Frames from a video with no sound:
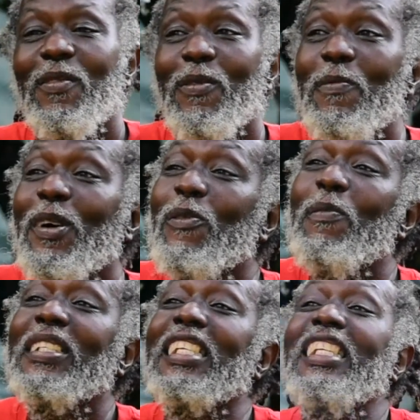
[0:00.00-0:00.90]

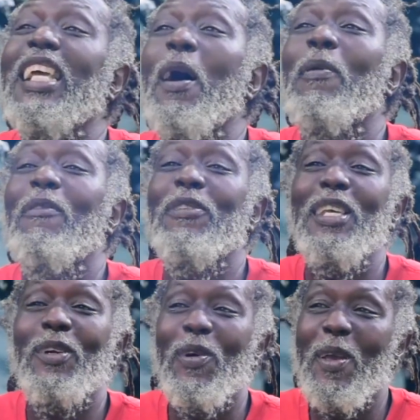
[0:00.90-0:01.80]
When we see type of
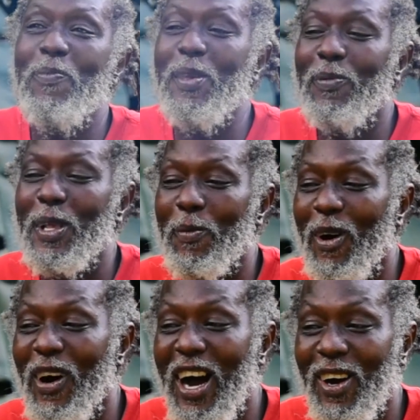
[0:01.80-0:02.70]
vehicle where people them
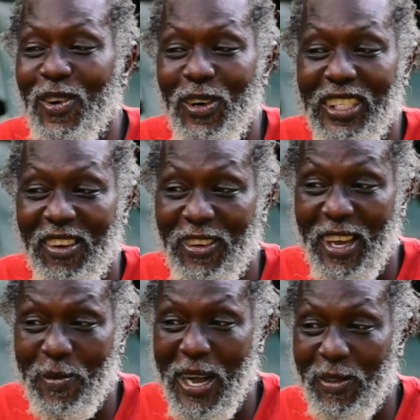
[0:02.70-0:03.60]
a walk out of
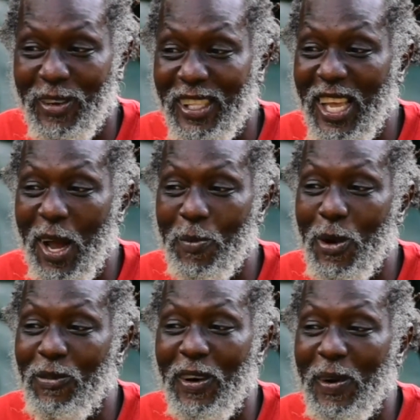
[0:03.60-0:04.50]
firewall to talk
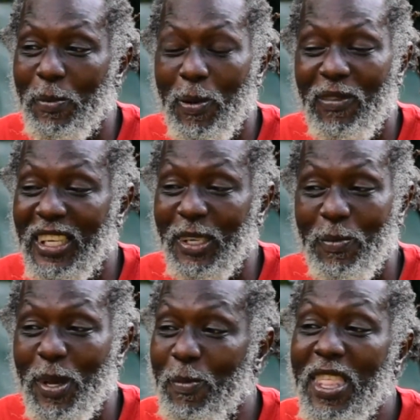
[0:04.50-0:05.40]
about poverty,
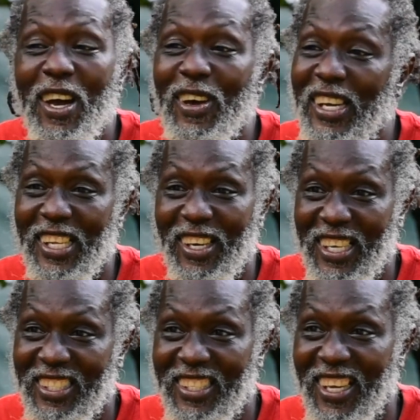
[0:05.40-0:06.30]
I don't bother go there.
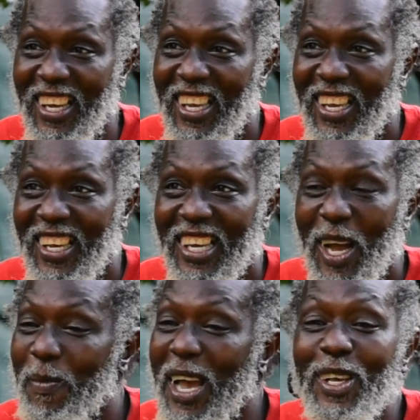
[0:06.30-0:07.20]

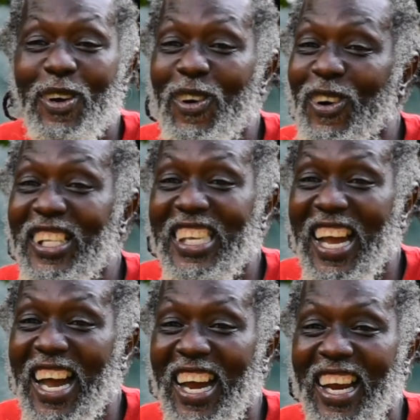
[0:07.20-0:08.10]
Because I look at old
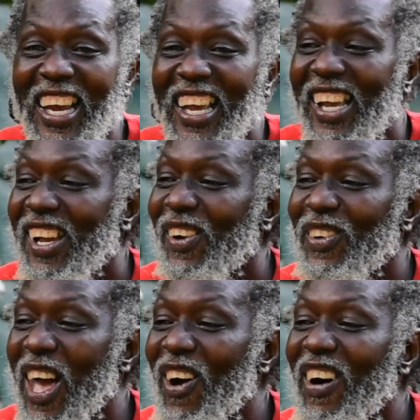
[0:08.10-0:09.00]
car
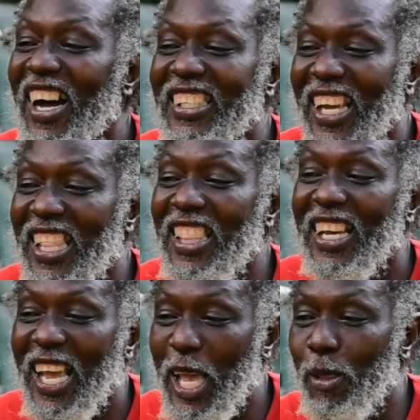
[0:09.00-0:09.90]
with a want and I
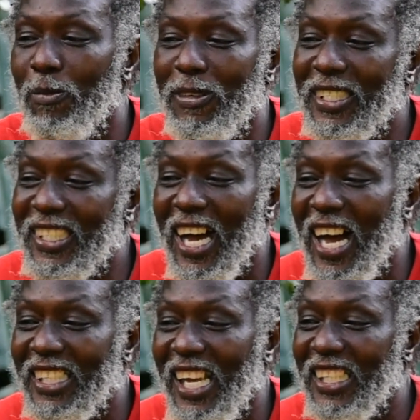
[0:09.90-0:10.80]
look at help
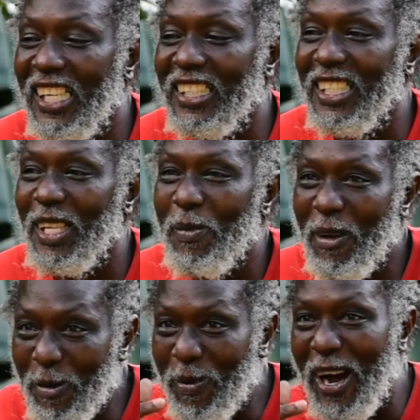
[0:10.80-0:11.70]
start and then thing, I
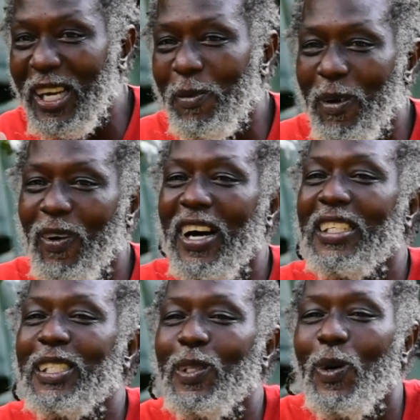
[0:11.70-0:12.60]
have to park it on
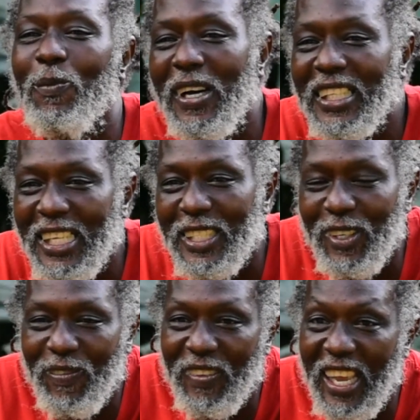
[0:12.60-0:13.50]
one slope and then
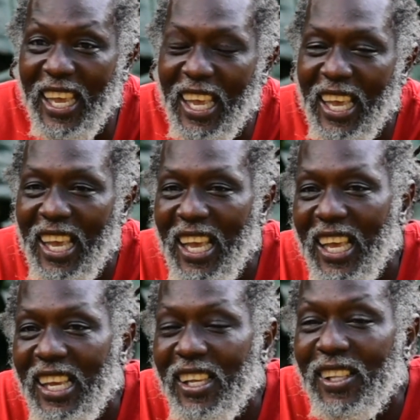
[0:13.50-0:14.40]
something.
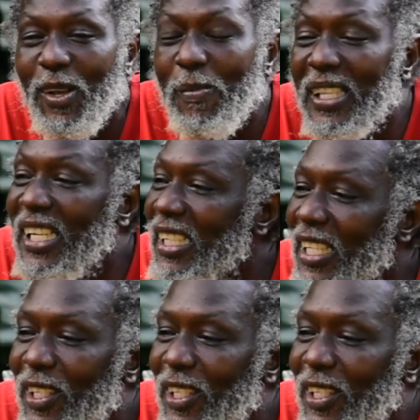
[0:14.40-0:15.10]
Nobody in there